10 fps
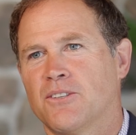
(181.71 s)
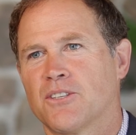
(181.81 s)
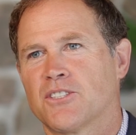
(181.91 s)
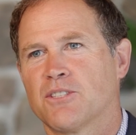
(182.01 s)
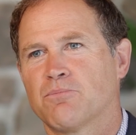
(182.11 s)

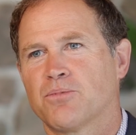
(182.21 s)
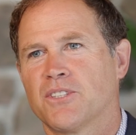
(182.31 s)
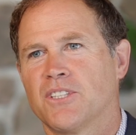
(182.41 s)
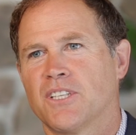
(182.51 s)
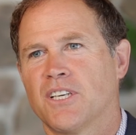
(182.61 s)

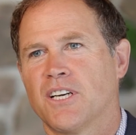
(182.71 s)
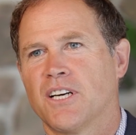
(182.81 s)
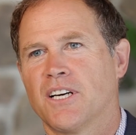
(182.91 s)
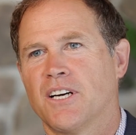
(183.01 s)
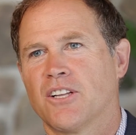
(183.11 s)
simply
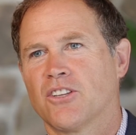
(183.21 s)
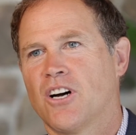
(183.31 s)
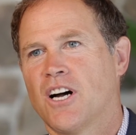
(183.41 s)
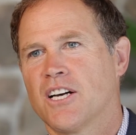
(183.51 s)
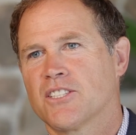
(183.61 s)
a
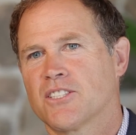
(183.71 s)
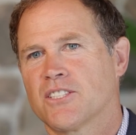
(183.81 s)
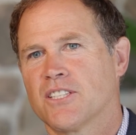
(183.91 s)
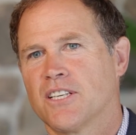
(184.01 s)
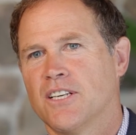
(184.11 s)

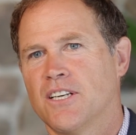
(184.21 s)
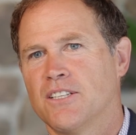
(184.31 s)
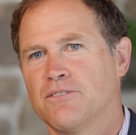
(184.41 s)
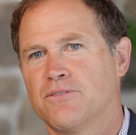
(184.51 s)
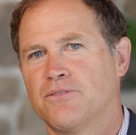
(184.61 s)
loss
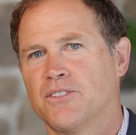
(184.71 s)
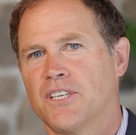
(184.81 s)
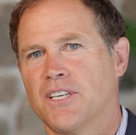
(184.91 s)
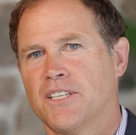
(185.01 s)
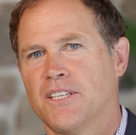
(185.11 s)
of
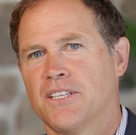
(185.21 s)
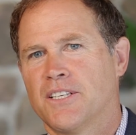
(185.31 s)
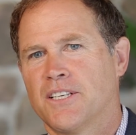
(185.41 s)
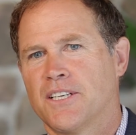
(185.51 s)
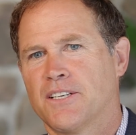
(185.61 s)

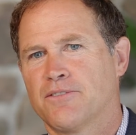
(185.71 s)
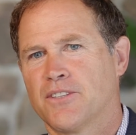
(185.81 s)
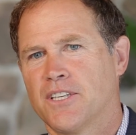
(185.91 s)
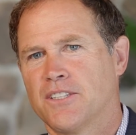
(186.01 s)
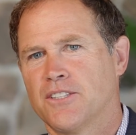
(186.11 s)
a
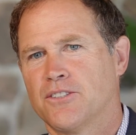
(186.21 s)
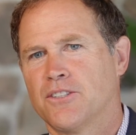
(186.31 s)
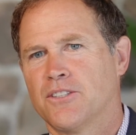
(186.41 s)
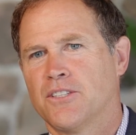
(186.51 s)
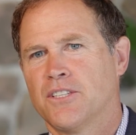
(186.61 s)
friend
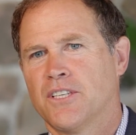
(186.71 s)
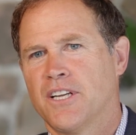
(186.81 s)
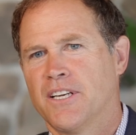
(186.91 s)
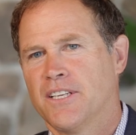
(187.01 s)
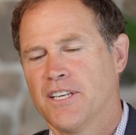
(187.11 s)
or
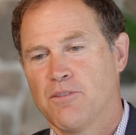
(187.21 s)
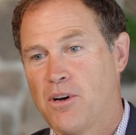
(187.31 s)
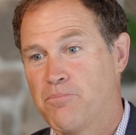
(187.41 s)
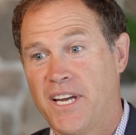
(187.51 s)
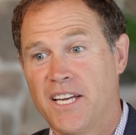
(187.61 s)

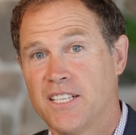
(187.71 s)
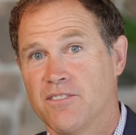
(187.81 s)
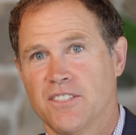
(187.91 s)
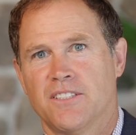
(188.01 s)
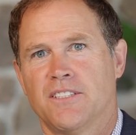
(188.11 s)
a pet
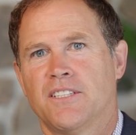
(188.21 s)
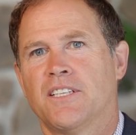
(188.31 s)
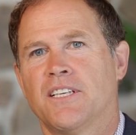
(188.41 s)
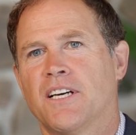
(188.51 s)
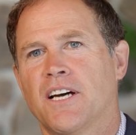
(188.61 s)
even.
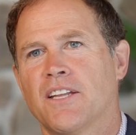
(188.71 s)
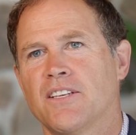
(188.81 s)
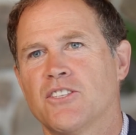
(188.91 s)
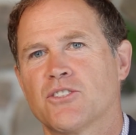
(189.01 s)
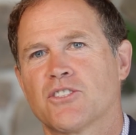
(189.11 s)

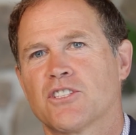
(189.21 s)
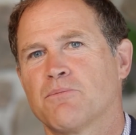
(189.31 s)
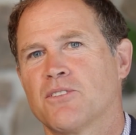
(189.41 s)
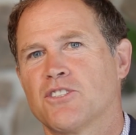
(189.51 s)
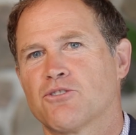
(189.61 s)
These are
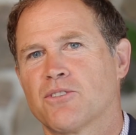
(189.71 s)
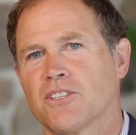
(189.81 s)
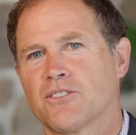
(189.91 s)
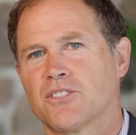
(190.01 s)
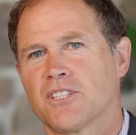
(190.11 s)
some of the
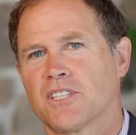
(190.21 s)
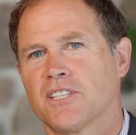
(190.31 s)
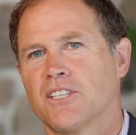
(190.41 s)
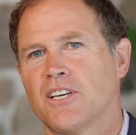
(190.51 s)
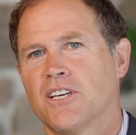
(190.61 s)
triggers that
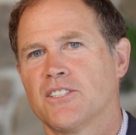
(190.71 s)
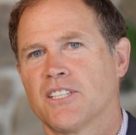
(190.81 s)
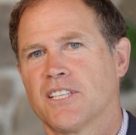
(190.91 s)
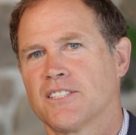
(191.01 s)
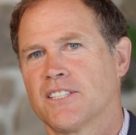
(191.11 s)
can cause
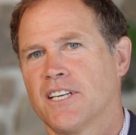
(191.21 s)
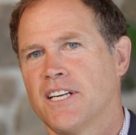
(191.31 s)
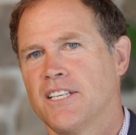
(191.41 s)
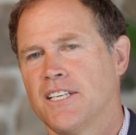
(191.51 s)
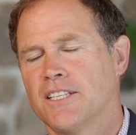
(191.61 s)

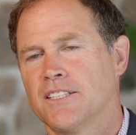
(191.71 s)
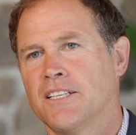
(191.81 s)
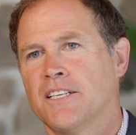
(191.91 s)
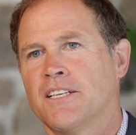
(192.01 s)
anxiety, and